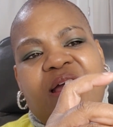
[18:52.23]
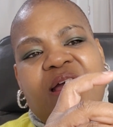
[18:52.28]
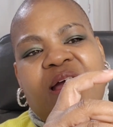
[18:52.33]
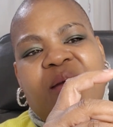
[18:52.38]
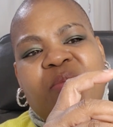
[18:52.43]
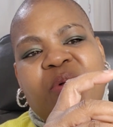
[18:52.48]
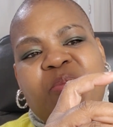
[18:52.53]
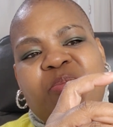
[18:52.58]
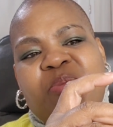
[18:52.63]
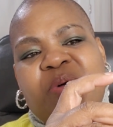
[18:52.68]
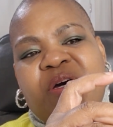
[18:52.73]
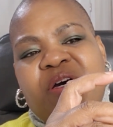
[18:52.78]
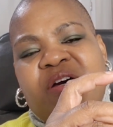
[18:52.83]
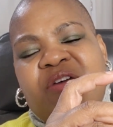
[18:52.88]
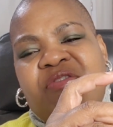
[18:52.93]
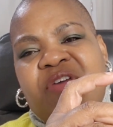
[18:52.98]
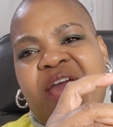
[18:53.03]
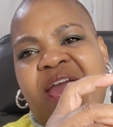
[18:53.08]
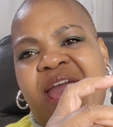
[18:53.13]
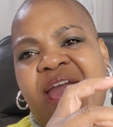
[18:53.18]
I'm
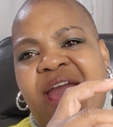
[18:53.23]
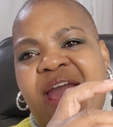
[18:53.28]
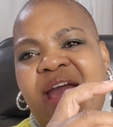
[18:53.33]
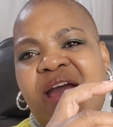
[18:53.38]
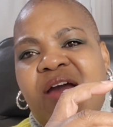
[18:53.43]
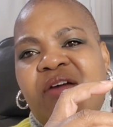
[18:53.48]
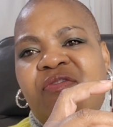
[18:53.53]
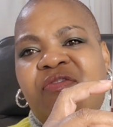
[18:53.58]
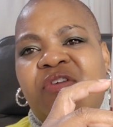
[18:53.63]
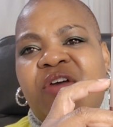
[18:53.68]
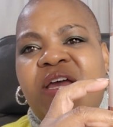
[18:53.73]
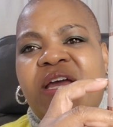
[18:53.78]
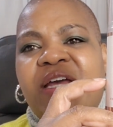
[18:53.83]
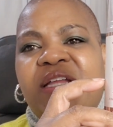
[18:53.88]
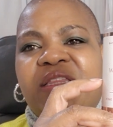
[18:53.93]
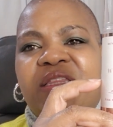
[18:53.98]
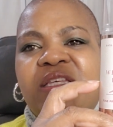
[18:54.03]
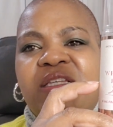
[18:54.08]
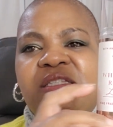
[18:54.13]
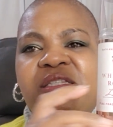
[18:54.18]
above half.
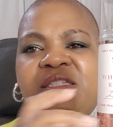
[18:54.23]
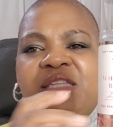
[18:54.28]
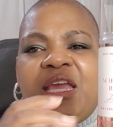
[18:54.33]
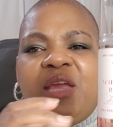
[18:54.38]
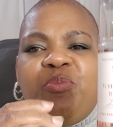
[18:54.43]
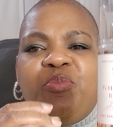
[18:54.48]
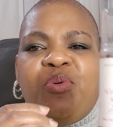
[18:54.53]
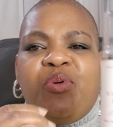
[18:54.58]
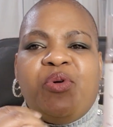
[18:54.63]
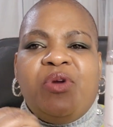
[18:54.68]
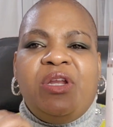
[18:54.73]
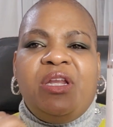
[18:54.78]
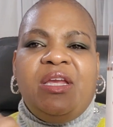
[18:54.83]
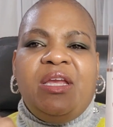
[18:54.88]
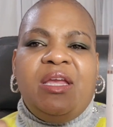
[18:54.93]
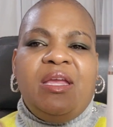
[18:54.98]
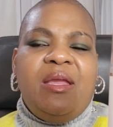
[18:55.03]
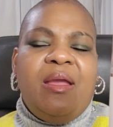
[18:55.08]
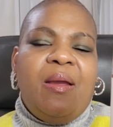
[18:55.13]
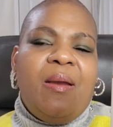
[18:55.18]
This is a
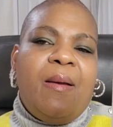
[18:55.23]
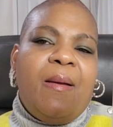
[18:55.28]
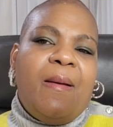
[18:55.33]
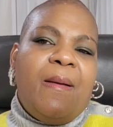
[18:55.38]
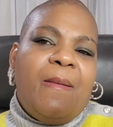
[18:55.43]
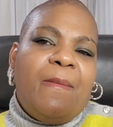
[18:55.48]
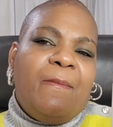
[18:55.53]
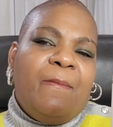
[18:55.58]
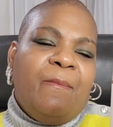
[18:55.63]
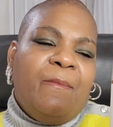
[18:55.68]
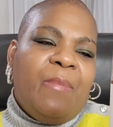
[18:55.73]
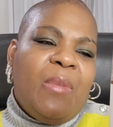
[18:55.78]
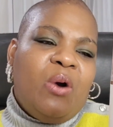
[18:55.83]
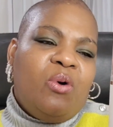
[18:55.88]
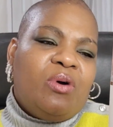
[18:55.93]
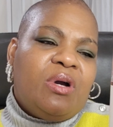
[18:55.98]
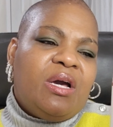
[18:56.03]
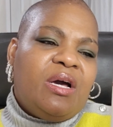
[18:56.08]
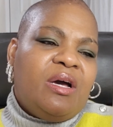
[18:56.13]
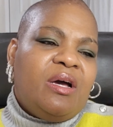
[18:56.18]
pretty
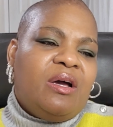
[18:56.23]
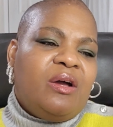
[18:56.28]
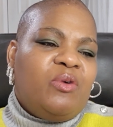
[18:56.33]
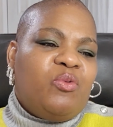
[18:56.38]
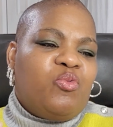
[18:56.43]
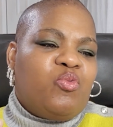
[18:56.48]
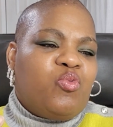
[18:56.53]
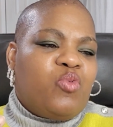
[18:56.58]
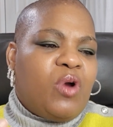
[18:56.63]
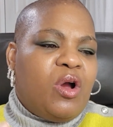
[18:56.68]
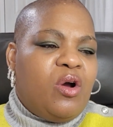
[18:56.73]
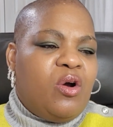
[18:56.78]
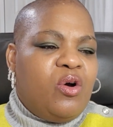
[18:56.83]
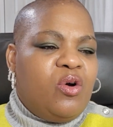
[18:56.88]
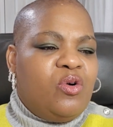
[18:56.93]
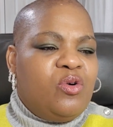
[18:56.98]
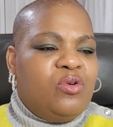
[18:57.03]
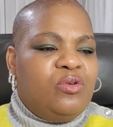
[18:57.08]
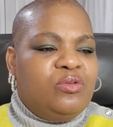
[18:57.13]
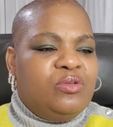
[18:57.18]
mocha
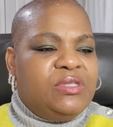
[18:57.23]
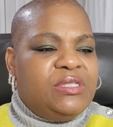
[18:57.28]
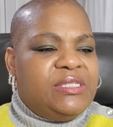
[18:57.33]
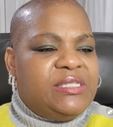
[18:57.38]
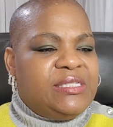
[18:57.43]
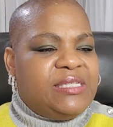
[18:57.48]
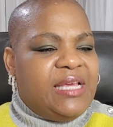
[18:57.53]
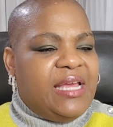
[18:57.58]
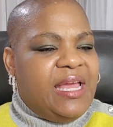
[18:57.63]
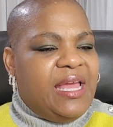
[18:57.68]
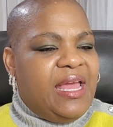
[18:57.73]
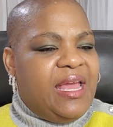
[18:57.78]
rose